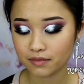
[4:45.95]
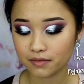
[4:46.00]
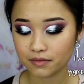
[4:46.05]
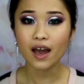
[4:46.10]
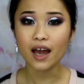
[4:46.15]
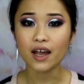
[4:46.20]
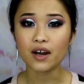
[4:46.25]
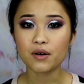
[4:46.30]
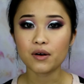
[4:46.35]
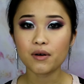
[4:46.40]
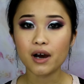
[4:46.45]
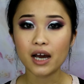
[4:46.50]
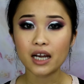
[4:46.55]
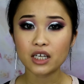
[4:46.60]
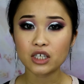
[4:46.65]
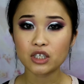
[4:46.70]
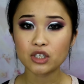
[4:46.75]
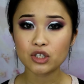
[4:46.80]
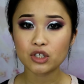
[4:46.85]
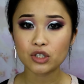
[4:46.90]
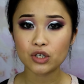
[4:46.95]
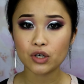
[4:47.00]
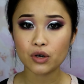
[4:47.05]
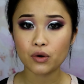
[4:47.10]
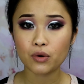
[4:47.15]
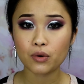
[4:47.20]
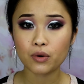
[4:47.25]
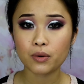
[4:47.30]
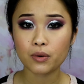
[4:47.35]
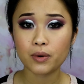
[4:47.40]
I know I didn't
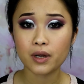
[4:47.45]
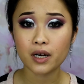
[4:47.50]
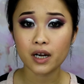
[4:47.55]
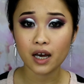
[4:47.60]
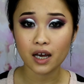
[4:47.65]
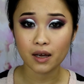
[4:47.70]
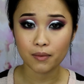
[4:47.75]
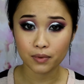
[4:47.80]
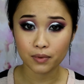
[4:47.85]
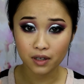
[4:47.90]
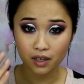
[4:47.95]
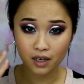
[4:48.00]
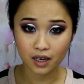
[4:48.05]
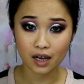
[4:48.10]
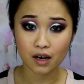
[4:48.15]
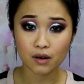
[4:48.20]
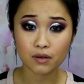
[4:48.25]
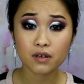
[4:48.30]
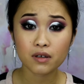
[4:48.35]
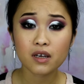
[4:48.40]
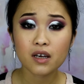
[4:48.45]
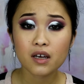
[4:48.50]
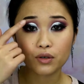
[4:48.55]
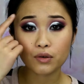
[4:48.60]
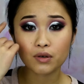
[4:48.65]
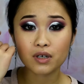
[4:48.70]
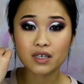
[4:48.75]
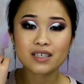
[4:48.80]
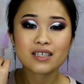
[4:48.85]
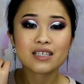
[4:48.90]
show when I blended out the
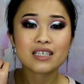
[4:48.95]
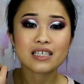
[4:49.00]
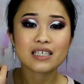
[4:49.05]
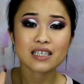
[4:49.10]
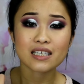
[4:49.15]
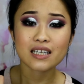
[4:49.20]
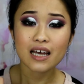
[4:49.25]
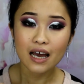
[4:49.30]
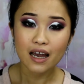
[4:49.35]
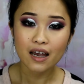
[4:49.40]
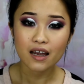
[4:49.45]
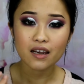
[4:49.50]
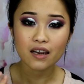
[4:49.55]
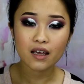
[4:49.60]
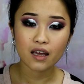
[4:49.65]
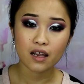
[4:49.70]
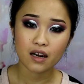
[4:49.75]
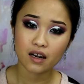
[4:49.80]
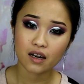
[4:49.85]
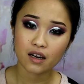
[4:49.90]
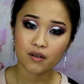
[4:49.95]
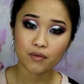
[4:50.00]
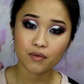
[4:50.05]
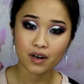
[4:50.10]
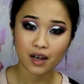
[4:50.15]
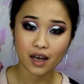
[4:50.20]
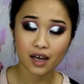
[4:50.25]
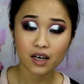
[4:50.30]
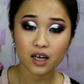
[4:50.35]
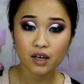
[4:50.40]
crease to the side and when
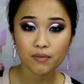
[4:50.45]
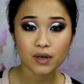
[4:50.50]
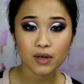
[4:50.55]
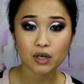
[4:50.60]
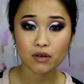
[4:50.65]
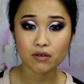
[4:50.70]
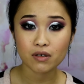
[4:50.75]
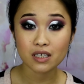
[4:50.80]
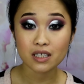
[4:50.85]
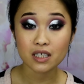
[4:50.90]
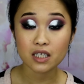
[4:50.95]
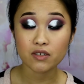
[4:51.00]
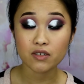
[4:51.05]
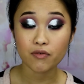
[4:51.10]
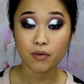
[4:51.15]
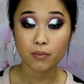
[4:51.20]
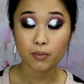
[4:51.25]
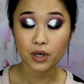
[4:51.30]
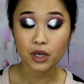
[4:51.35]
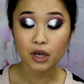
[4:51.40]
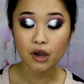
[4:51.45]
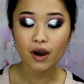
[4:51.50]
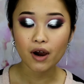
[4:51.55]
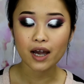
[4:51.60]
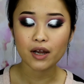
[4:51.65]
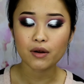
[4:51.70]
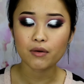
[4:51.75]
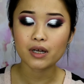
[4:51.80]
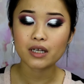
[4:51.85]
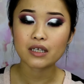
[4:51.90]
I cut my crease even bigger.
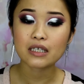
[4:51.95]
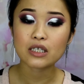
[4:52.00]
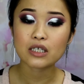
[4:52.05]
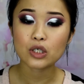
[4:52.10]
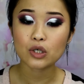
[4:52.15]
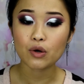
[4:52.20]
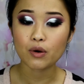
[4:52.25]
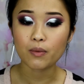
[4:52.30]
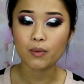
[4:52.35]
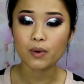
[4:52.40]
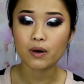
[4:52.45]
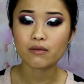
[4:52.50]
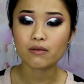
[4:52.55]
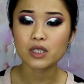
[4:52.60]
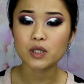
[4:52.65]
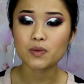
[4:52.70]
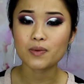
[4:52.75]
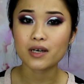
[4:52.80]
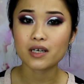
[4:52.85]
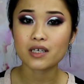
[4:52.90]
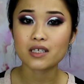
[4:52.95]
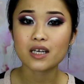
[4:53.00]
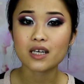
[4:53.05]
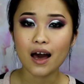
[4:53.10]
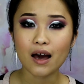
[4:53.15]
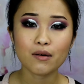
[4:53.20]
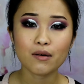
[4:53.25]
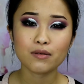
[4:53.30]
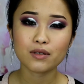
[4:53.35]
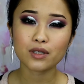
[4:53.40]
I know I didn't show it, but it was because
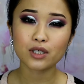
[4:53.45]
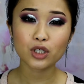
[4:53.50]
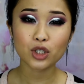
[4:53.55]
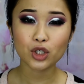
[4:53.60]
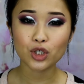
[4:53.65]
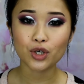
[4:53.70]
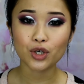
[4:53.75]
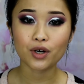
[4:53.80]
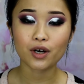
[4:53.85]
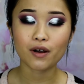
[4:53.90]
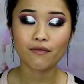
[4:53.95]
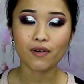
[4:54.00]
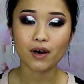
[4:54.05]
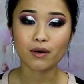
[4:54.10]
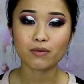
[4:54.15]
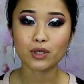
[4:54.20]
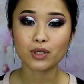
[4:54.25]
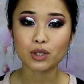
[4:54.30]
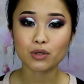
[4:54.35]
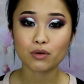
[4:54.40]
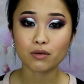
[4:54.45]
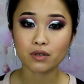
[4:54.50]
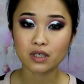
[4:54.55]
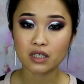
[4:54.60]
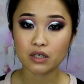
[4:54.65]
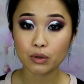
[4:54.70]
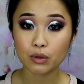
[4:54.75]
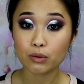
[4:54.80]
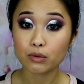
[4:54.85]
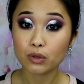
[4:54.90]
I wasn't sure if I was going
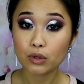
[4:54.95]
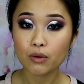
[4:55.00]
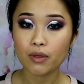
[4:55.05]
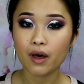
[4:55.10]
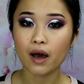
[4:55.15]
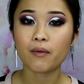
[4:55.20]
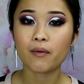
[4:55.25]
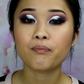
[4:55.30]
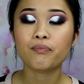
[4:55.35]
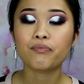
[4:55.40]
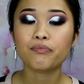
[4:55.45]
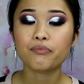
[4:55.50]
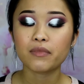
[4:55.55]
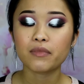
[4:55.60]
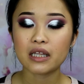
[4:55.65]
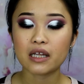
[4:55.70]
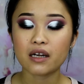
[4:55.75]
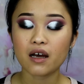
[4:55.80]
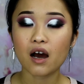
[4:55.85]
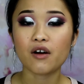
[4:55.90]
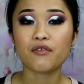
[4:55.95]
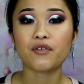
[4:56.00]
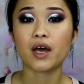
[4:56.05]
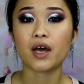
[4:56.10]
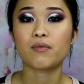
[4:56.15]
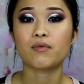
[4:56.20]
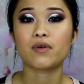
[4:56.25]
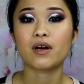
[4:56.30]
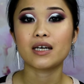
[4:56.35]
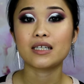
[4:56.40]
to do that. and then off
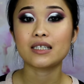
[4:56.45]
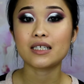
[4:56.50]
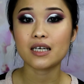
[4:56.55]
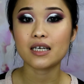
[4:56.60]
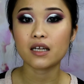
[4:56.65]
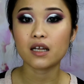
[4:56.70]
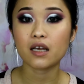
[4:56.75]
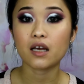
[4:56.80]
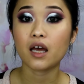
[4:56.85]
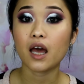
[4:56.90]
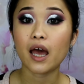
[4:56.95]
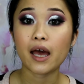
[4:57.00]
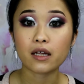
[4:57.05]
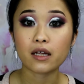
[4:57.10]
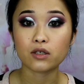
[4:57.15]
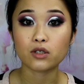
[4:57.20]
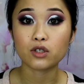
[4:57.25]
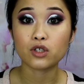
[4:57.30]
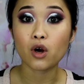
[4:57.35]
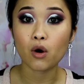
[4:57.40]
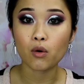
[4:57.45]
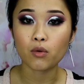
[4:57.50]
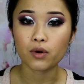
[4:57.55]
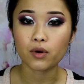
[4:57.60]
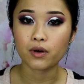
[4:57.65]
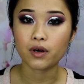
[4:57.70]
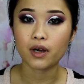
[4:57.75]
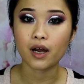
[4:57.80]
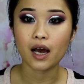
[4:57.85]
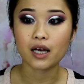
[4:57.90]
camera I did, and don't
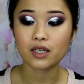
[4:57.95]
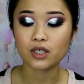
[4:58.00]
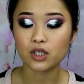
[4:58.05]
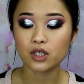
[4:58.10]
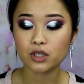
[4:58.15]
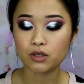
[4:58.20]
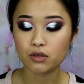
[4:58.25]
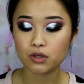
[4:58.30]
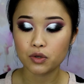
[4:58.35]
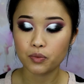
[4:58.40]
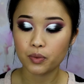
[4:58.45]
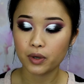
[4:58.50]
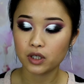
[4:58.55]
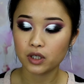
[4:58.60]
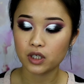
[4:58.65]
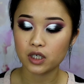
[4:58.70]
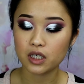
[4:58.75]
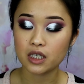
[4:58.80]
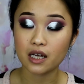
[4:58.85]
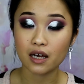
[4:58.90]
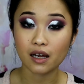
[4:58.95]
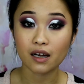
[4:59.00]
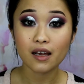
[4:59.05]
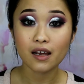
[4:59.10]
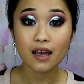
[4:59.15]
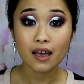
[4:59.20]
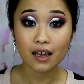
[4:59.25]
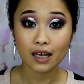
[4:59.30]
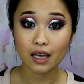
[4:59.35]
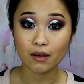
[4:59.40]
worry, I just used the brushes that
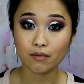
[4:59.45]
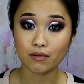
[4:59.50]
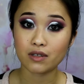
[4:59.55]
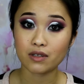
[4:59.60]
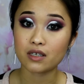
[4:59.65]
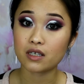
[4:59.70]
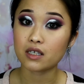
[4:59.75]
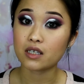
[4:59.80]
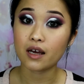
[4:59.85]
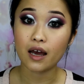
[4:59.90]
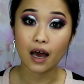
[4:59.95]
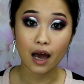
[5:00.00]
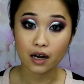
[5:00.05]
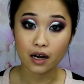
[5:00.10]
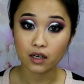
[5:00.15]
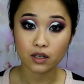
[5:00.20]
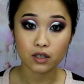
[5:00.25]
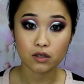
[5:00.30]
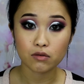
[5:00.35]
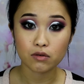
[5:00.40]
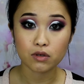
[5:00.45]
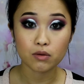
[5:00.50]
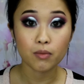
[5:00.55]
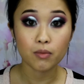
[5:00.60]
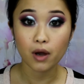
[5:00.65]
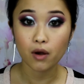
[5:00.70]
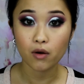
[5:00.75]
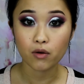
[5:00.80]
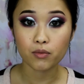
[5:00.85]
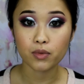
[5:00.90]
came in the set. I didn't use
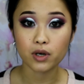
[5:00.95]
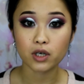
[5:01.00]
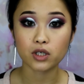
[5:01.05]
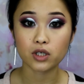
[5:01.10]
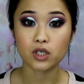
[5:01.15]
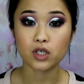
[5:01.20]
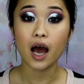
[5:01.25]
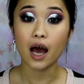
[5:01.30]
my own brushes.